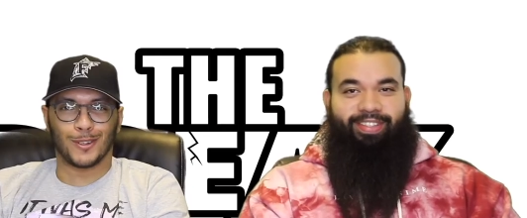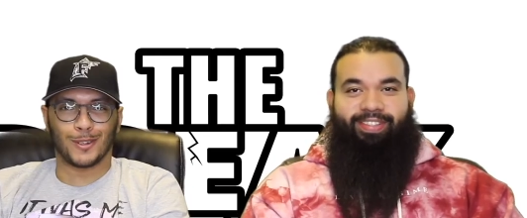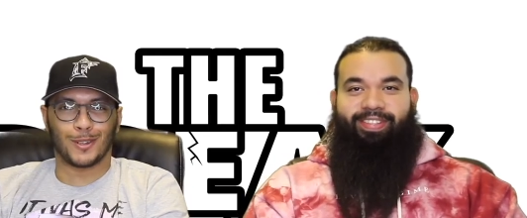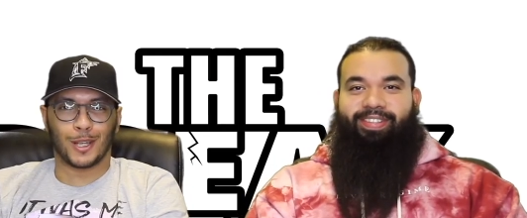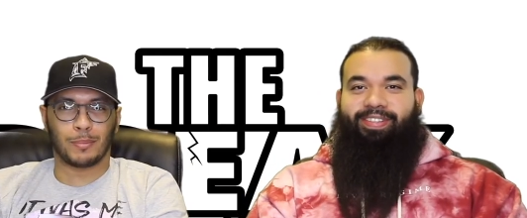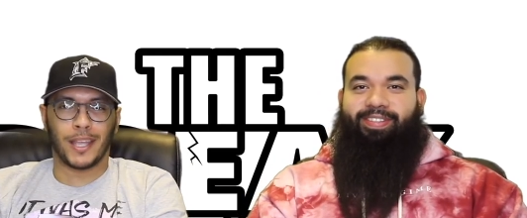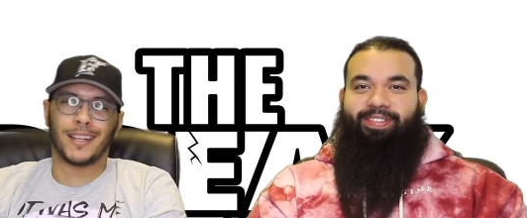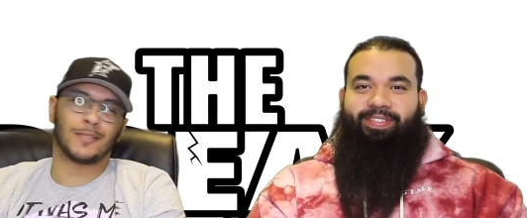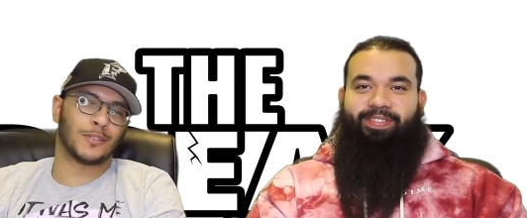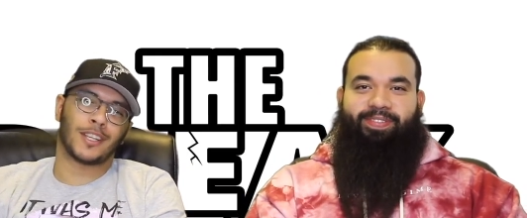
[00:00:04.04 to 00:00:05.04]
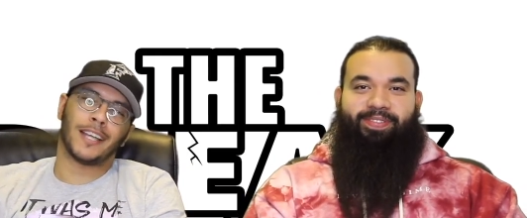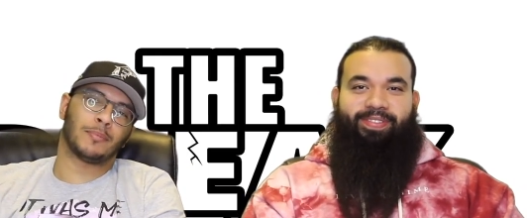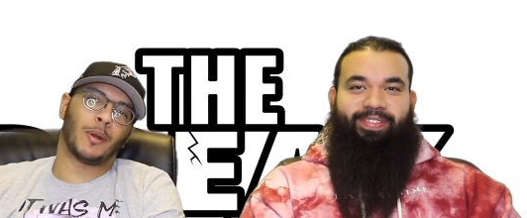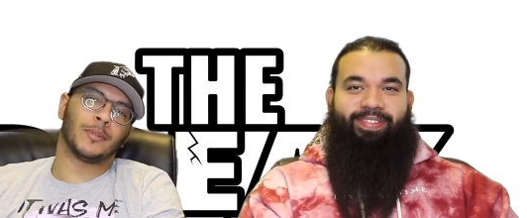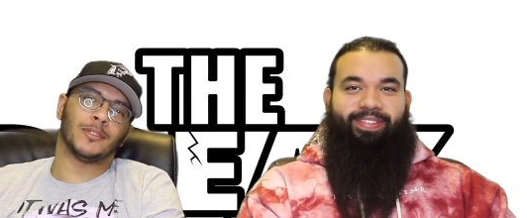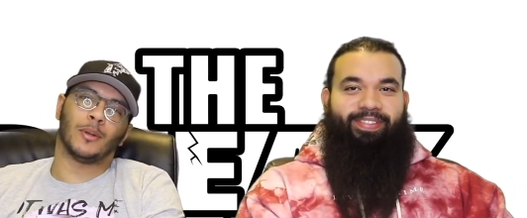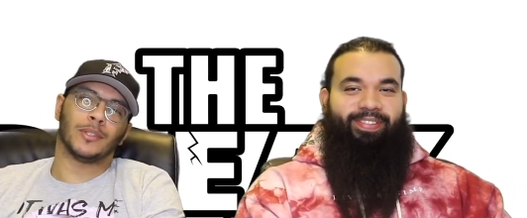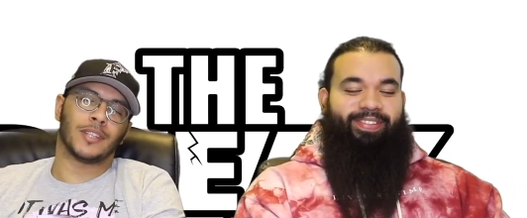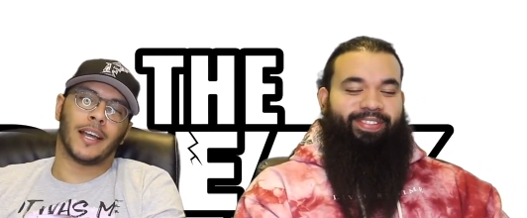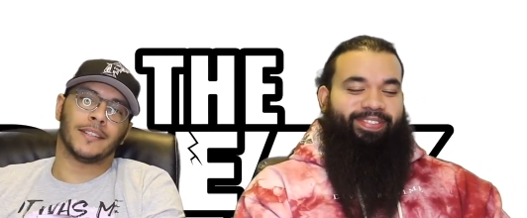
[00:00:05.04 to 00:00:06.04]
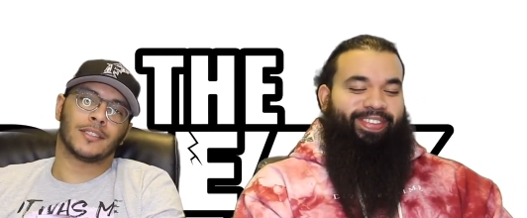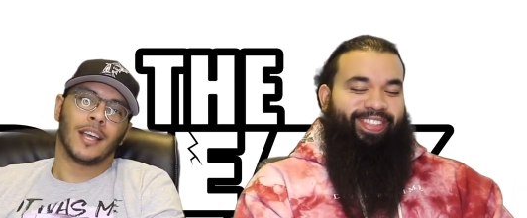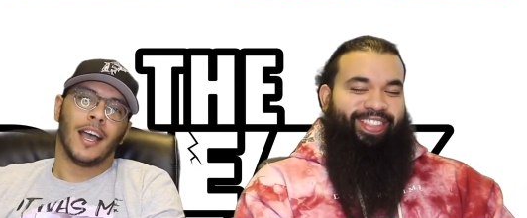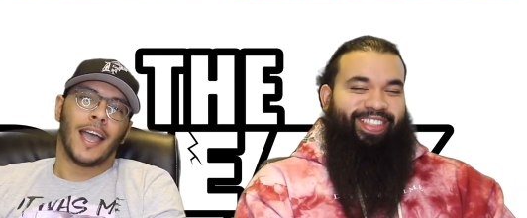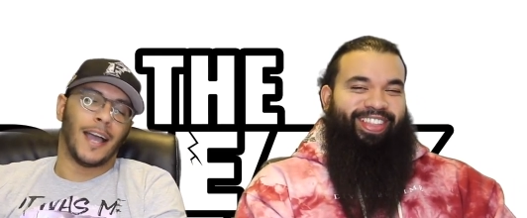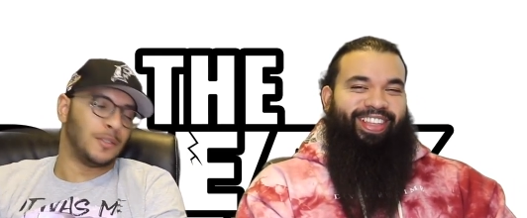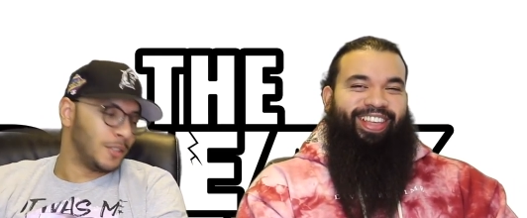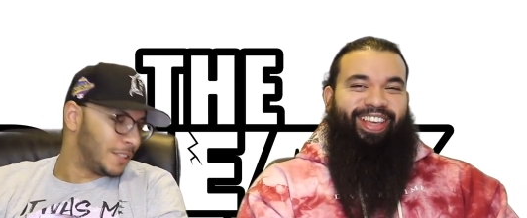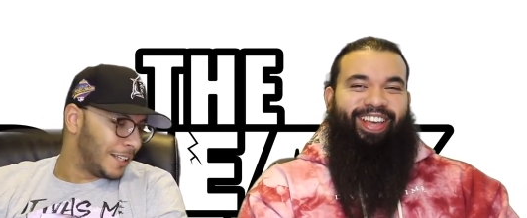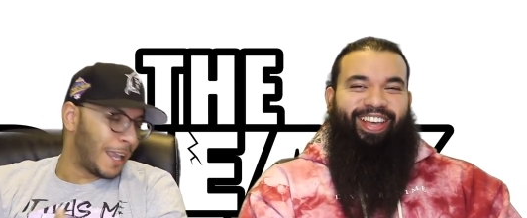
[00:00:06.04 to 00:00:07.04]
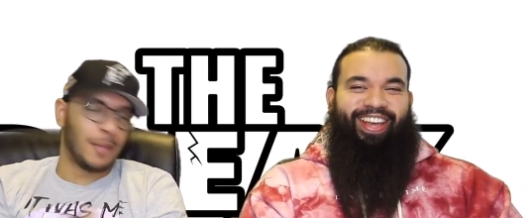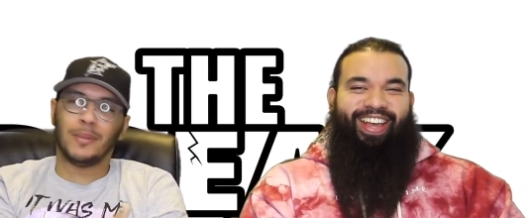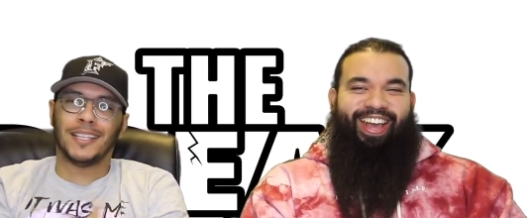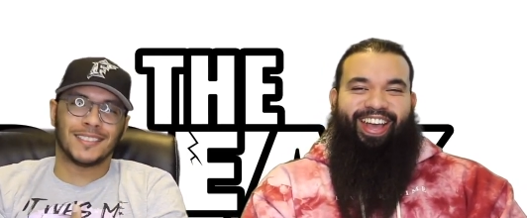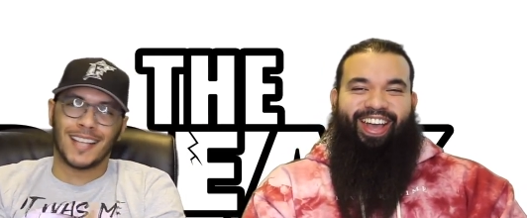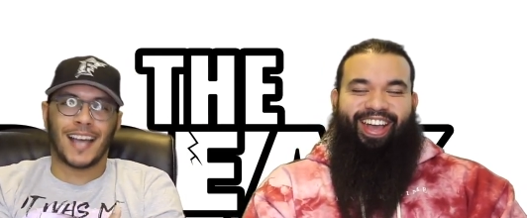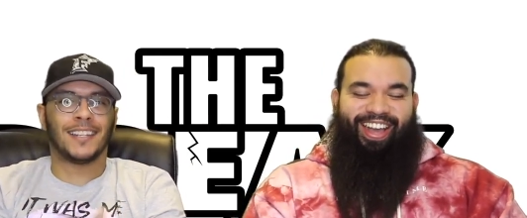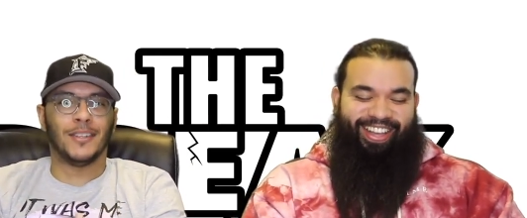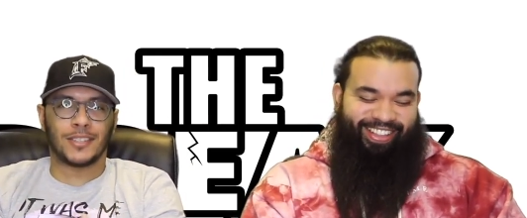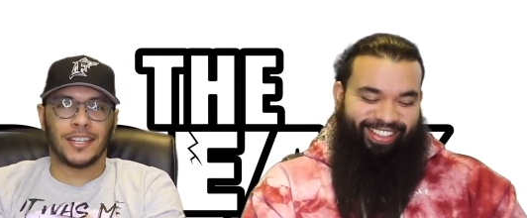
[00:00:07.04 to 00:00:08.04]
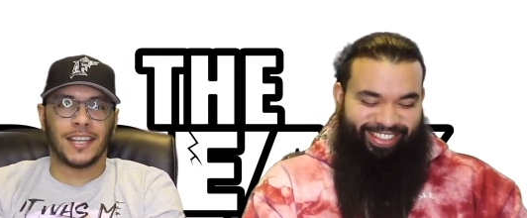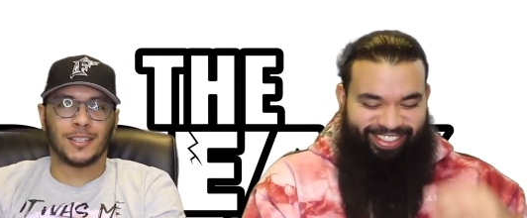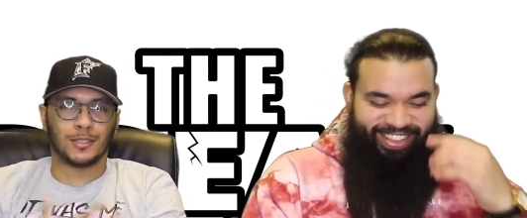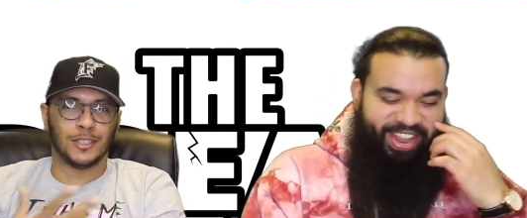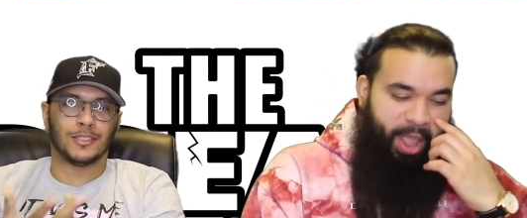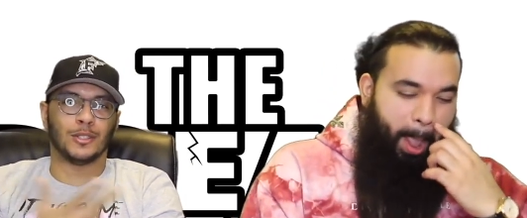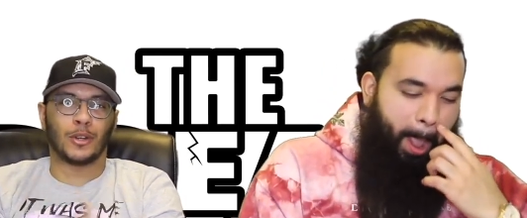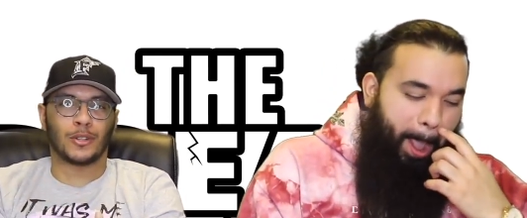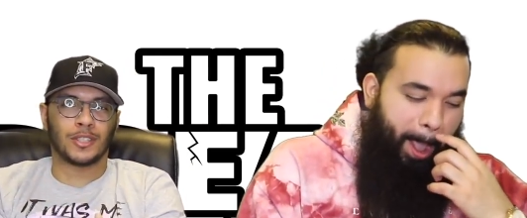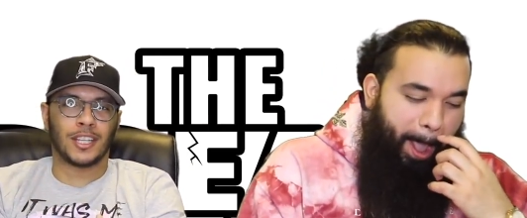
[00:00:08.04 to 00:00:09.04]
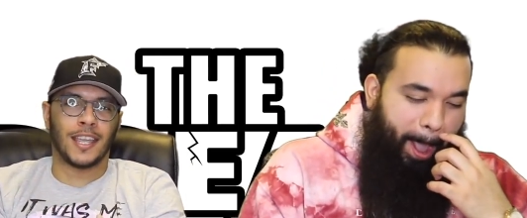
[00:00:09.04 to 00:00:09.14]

Speaker 1: a little clickbait, that's for science purposes only, science. As you can see, KB is not here today because she's in Turks and